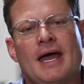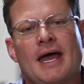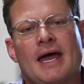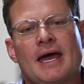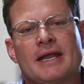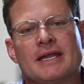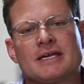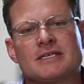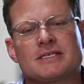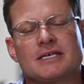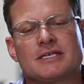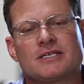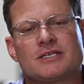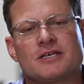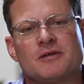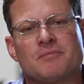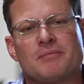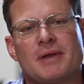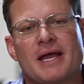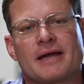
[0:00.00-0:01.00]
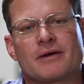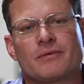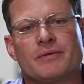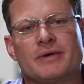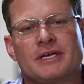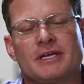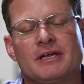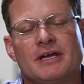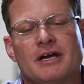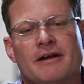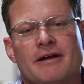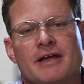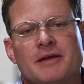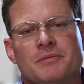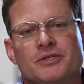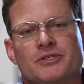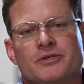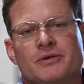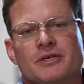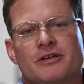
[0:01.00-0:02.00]
And as they turn black, we are
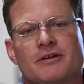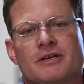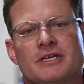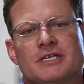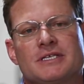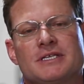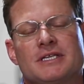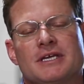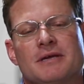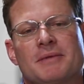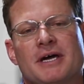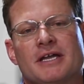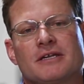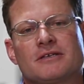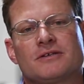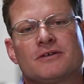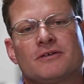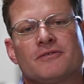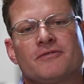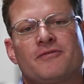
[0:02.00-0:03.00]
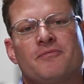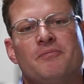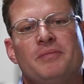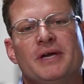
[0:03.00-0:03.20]
able to increase the amount of